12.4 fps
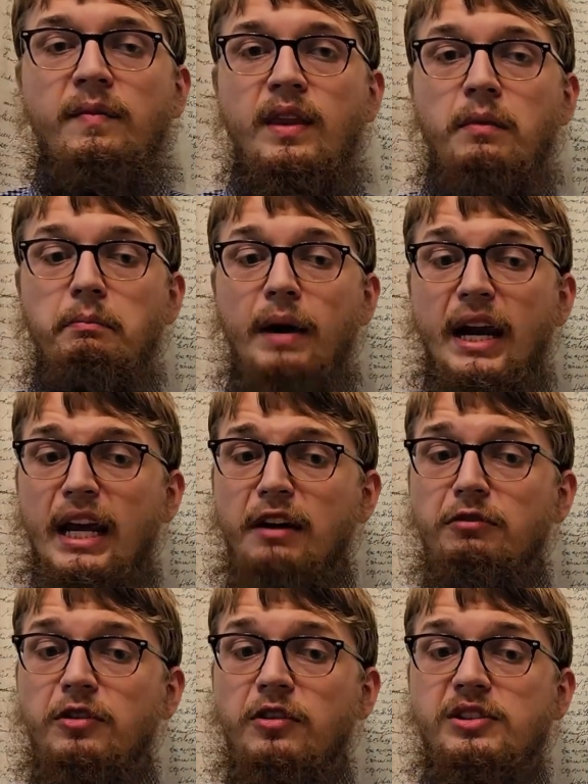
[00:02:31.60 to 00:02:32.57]
Many
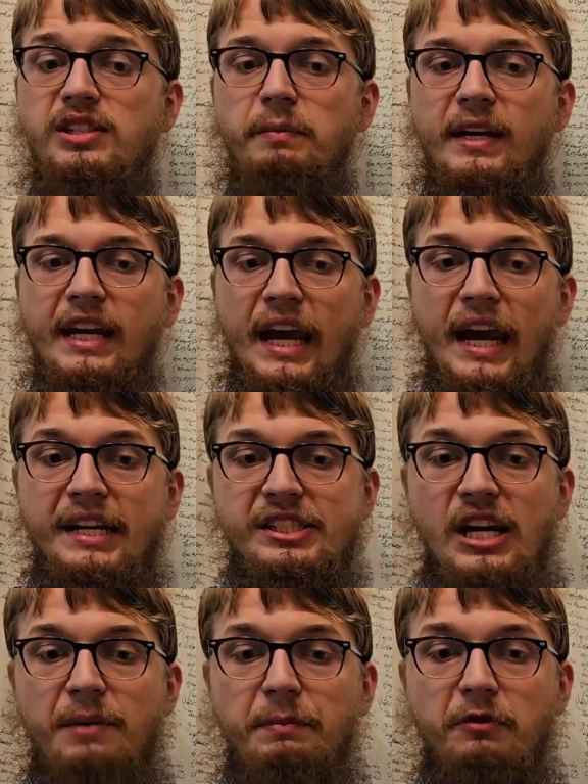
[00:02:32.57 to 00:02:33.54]
rules and mechanics
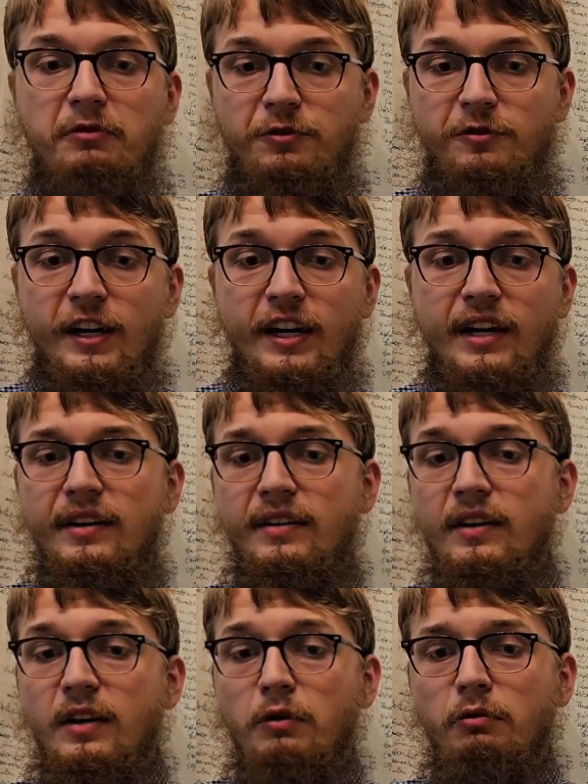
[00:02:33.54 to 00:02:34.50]
have been refined.
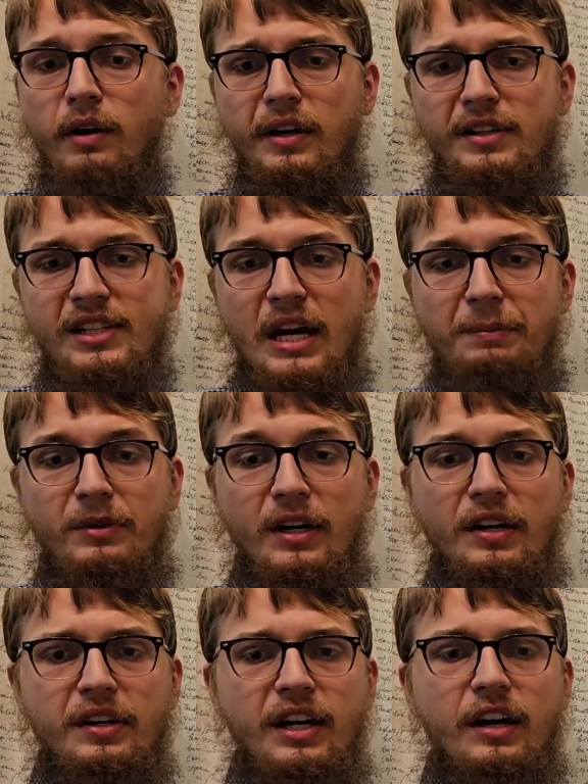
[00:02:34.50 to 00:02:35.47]
One example
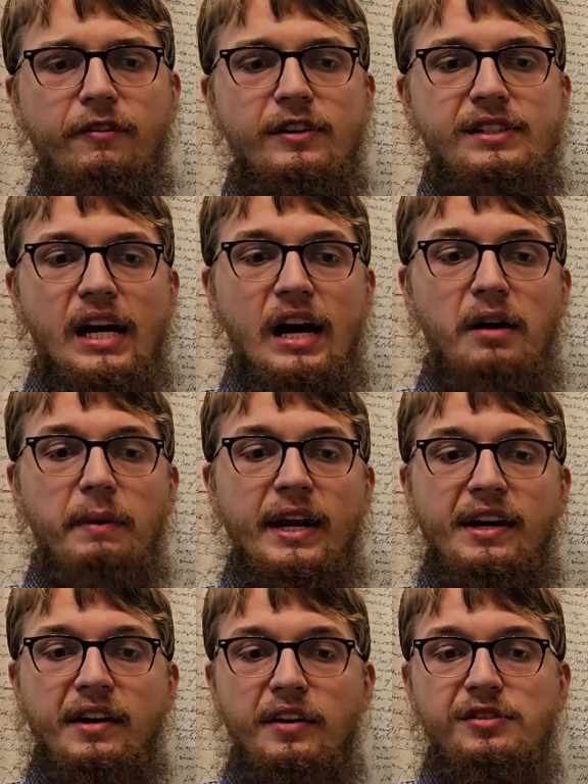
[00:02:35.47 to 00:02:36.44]
I'll give is how
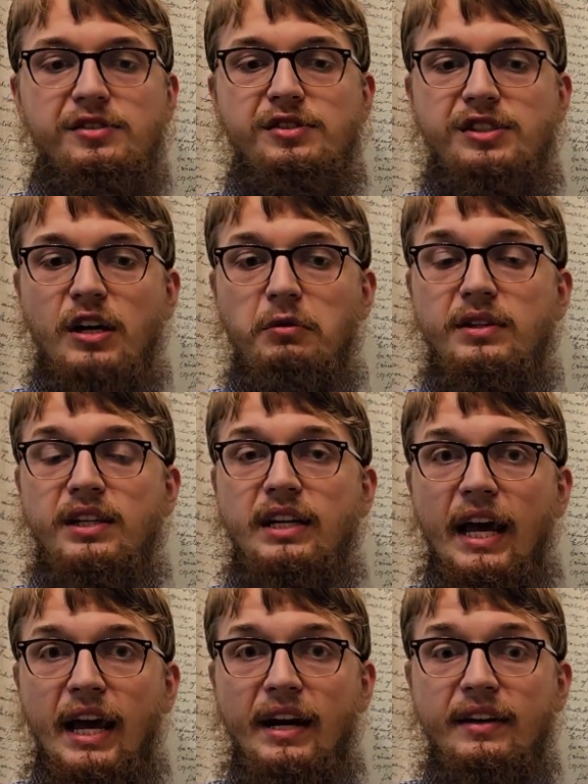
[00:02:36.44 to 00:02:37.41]
many cards you start with in
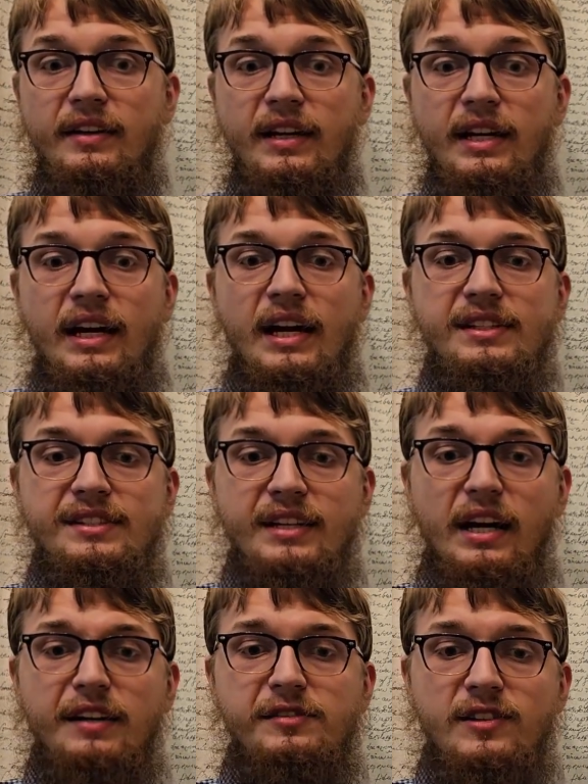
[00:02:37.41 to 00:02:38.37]
hand.
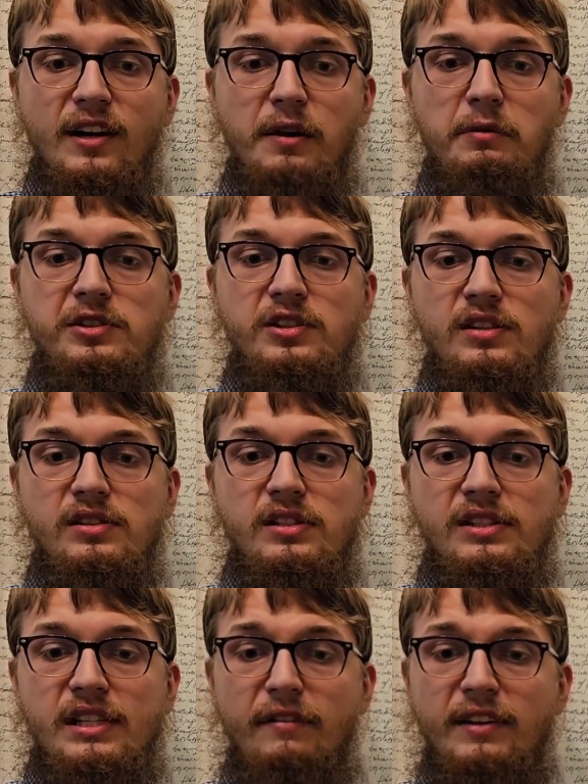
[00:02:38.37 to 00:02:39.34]
Instead of starting with just the
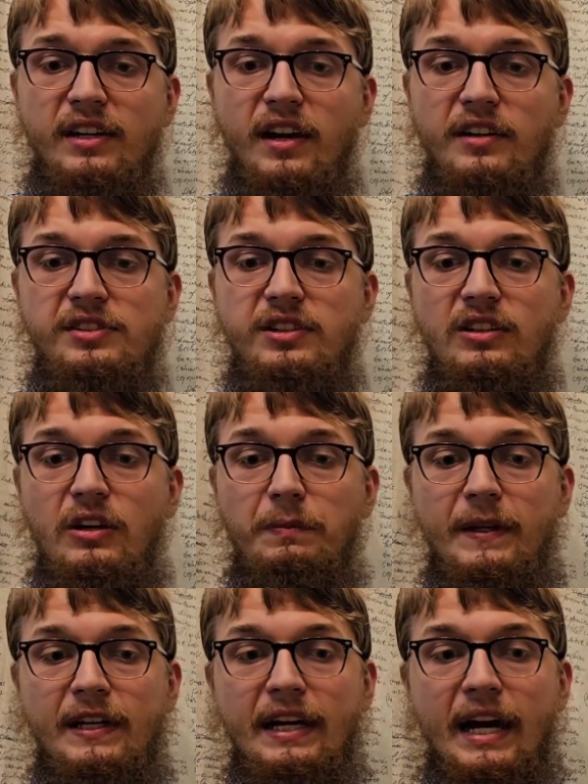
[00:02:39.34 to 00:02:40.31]
7 cards in your
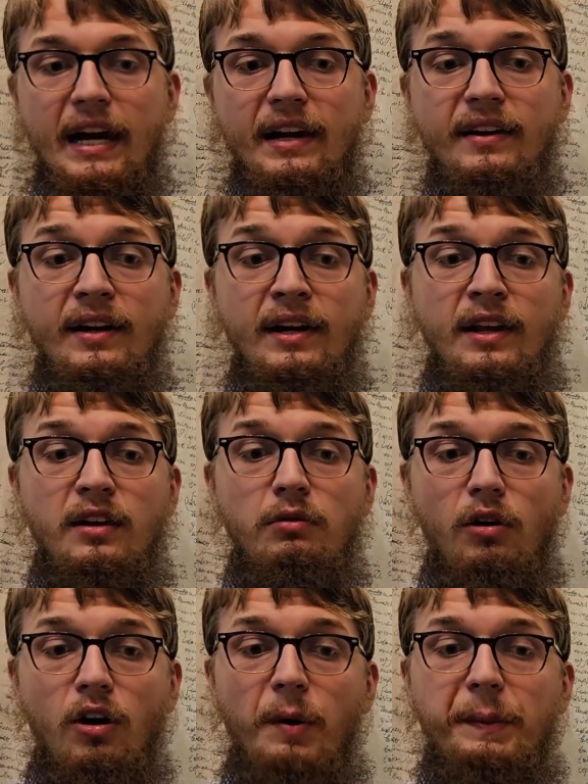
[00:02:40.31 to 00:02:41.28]
opening hand, you
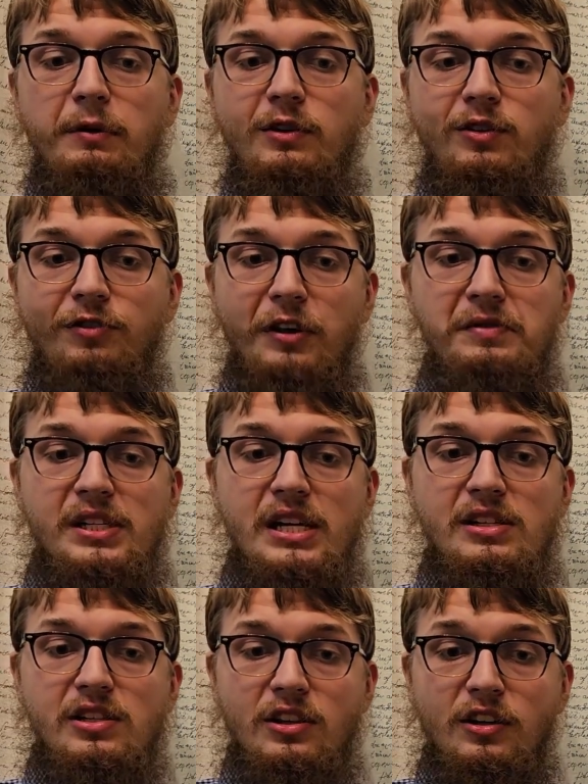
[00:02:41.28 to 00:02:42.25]
will open with
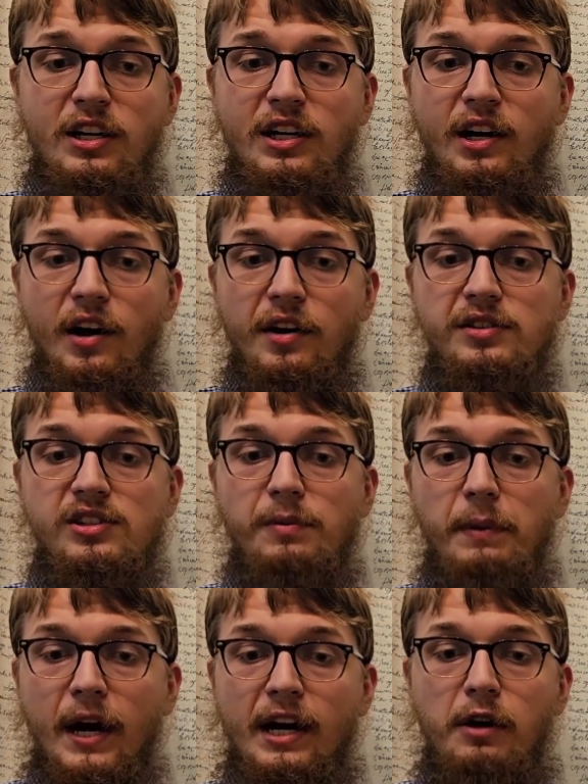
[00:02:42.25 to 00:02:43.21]
15 to 30 cards,
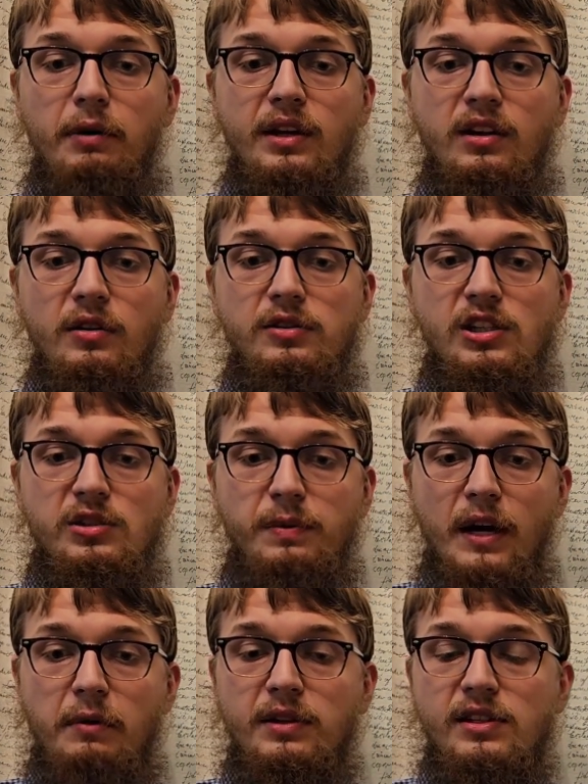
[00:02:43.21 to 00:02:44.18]
depending on whether you're just
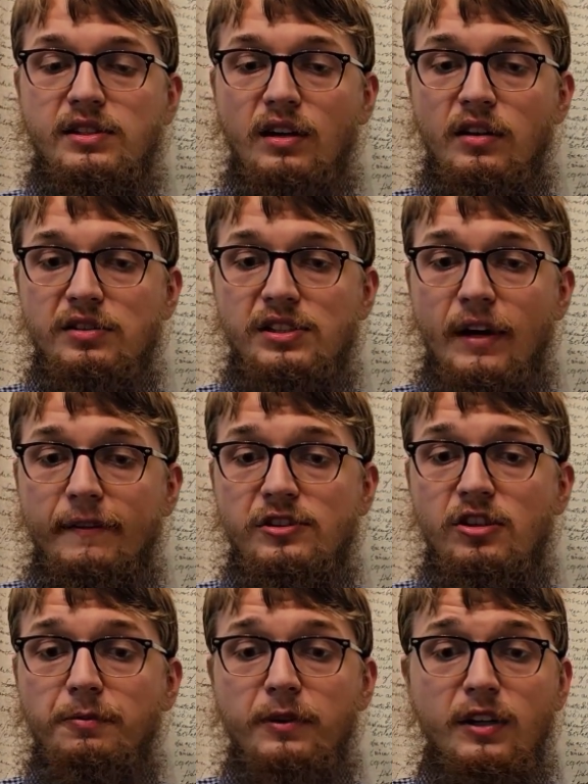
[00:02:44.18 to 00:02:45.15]
playing with the starter set of
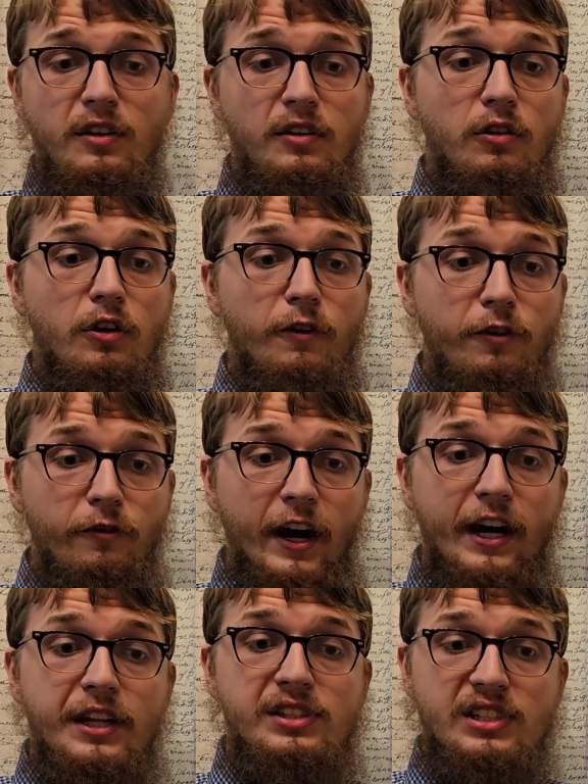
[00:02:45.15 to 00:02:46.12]
Jupiter, or if you've
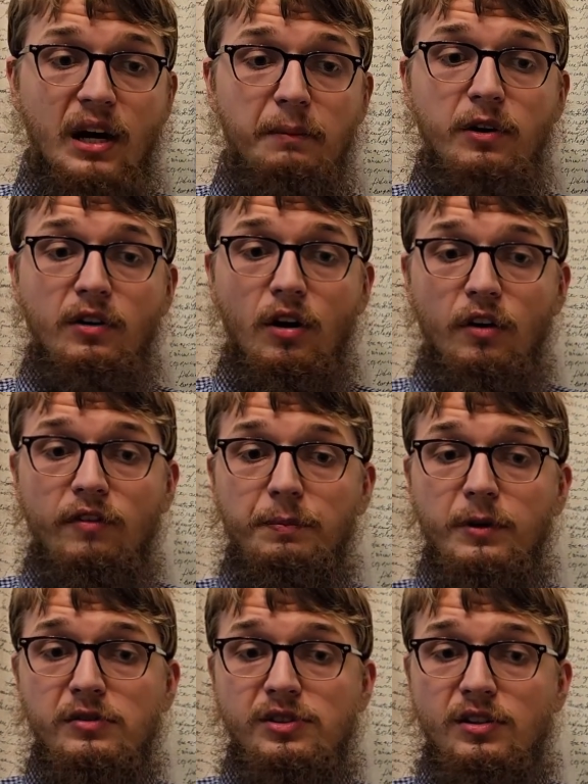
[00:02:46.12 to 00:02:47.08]
added some or all the
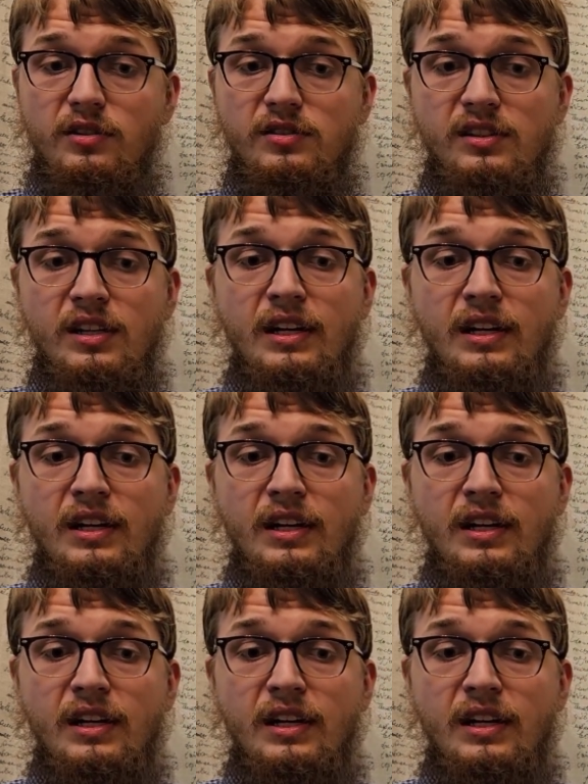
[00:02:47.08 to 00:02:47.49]
boosters.